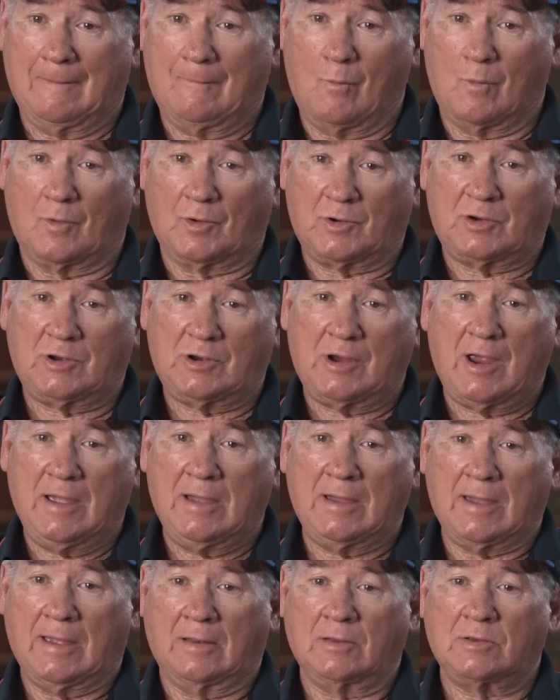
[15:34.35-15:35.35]
were
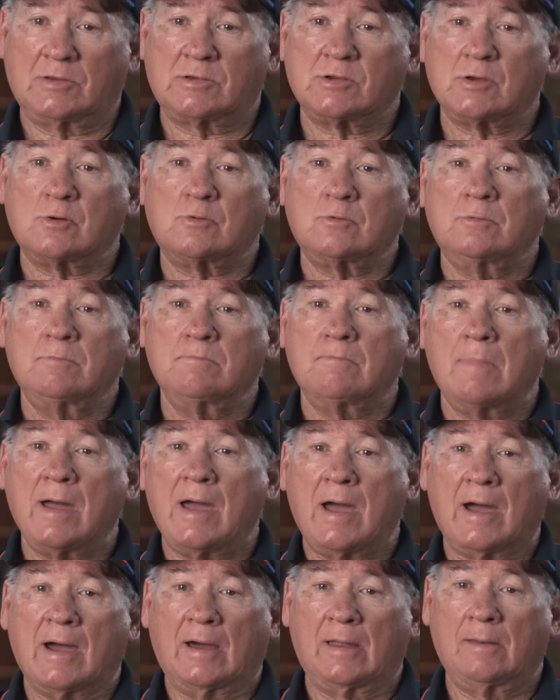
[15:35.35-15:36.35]
shaking so
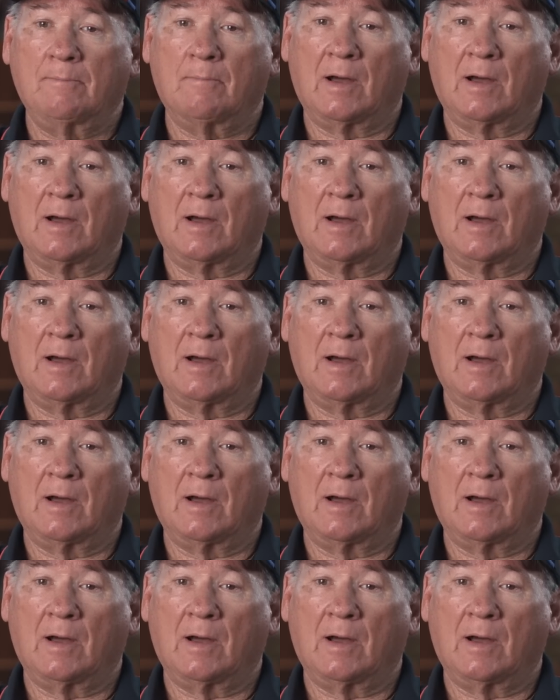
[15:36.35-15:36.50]
bad,